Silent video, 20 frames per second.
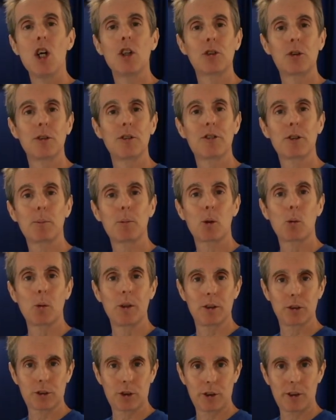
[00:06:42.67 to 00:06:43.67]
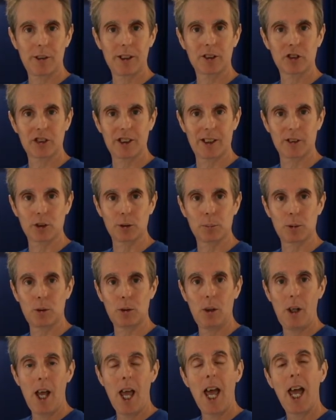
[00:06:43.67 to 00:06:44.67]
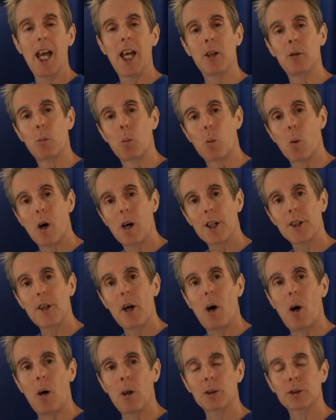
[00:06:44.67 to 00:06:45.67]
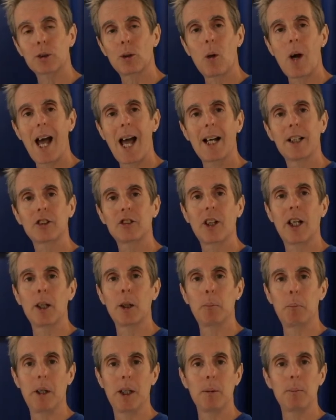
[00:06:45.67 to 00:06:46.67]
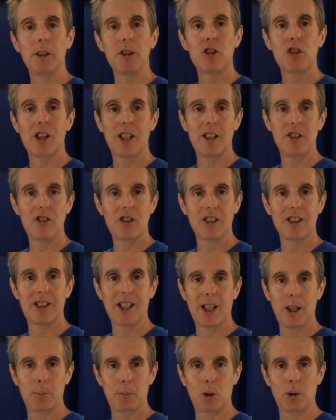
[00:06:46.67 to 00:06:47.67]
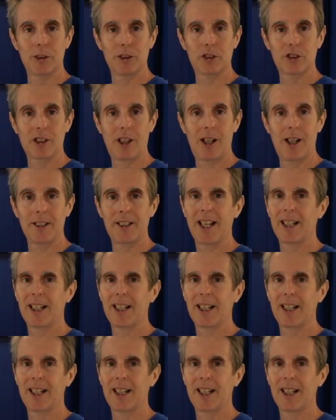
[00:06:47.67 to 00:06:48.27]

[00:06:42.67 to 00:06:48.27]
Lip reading: 2 of them are wheelchair accessible, and 1 also has a baby changing table inside.